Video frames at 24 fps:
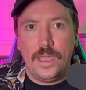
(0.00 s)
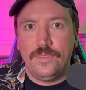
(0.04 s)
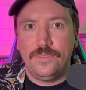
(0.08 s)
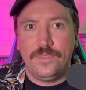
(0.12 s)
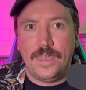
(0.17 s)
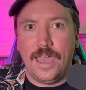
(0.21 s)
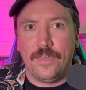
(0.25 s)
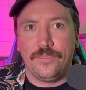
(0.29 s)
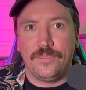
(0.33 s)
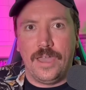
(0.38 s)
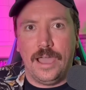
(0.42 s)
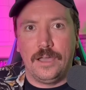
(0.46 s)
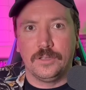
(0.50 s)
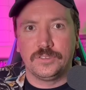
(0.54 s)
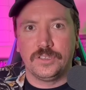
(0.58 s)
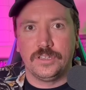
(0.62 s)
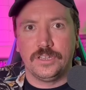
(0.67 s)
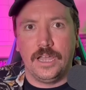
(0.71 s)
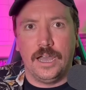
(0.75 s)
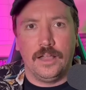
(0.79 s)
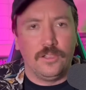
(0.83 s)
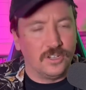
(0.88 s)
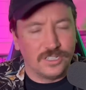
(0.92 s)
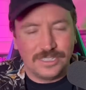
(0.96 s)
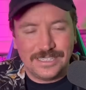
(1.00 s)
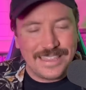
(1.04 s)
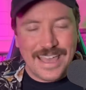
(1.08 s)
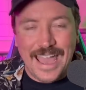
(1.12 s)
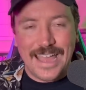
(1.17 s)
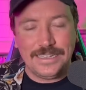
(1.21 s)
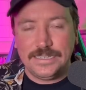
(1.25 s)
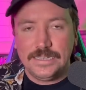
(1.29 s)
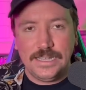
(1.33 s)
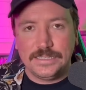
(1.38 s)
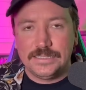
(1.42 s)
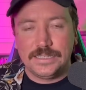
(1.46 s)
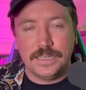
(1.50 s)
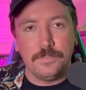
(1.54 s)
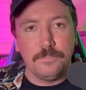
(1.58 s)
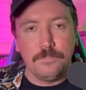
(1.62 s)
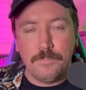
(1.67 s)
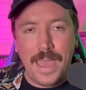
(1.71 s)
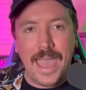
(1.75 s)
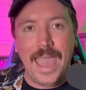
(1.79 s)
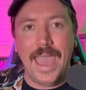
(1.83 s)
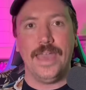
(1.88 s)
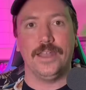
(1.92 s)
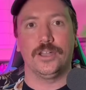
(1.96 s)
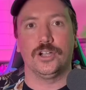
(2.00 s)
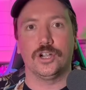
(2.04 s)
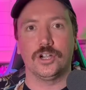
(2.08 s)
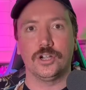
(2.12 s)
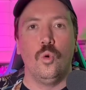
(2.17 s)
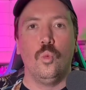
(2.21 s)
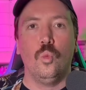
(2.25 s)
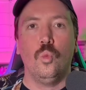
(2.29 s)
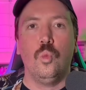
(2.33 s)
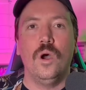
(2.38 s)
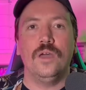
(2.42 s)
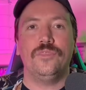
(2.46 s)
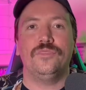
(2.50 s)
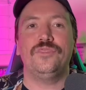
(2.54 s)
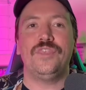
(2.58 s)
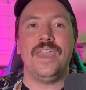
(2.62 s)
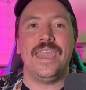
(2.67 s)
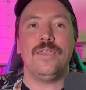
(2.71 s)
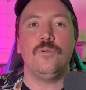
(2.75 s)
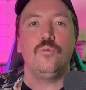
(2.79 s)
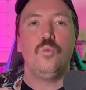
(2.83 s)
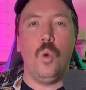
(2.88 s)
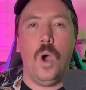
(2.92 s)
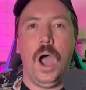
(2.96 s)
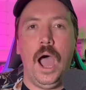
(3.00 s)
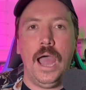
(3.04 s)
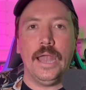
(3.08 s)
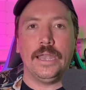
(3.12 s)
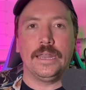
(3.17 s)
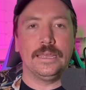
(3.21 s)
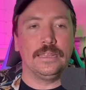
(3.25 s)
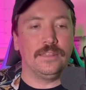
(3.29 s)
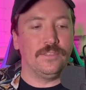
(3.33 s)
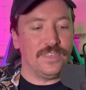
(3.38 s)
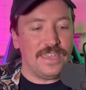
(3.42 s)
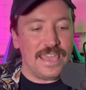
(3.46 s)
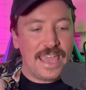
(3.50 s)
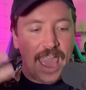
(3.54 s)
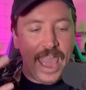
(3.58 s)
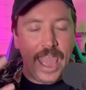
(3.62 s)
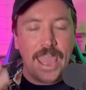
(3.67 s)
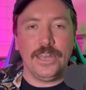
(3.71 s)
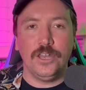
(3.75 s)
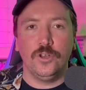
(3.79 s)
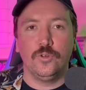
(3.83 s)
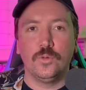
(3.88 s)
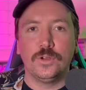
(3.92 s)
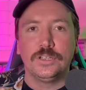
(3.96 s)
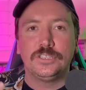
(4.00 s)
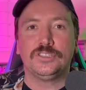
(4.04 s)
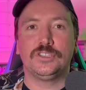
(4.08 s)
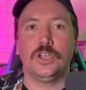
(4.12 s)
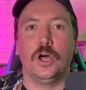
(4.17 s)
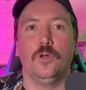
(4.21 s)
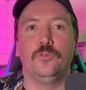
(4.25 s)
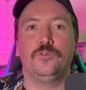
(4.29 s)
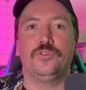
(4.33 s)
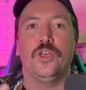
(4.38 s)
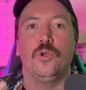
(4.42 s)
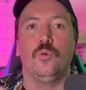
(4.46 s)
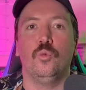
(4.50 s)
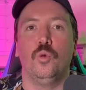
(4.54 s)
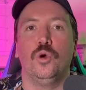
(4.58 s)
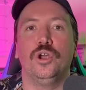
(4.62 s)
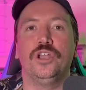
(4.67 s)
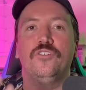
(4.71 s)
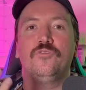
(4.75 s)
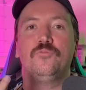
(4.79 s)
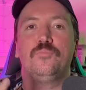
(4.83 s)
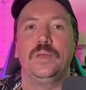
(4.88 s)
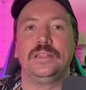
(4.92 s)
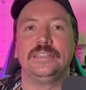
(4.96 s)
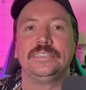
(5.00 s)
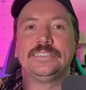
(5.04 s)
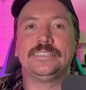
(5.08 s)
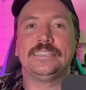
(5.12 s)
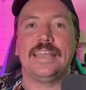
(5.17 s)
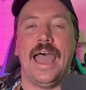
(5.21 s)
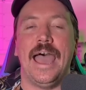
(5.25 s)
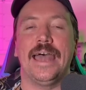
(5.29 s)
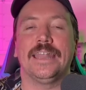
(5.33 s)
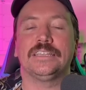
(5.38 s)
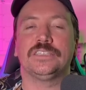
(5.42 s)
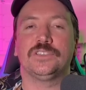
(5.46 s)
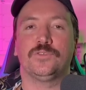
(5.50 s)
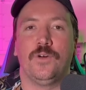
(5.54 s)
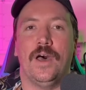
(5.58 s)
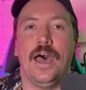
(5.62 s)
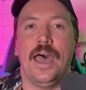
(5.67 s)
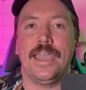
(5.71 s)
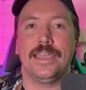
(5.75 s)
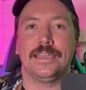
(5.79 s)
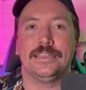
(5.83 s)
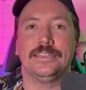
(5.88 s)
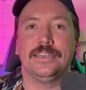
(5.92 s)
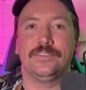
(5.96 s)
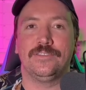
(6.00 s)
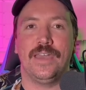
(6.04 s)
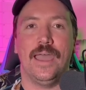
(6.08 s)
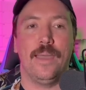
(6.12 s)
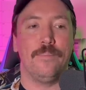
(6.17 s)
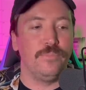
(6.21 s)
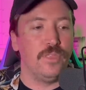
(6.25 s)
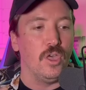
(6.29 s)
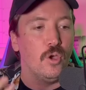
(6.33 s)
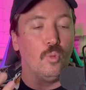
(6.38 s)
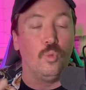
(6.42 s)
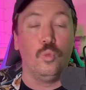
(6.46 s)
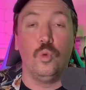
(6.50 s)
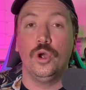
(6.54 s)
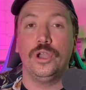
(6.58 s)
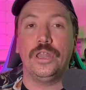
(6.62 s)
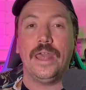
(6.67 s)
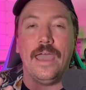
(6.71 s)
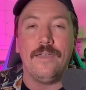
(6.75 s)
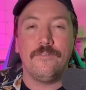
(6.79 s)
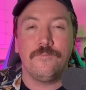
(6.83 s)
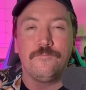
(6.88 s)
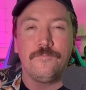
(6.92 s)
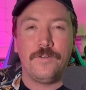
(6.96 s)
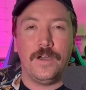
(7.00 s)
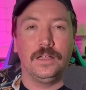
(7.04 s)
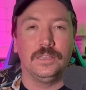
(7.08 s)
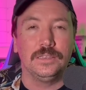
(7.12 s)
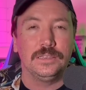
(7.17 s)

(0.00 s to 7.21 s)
that a thousand dollars. That doesn't matter. What they wanted, the end result that would have been satisfying to them, that would have felt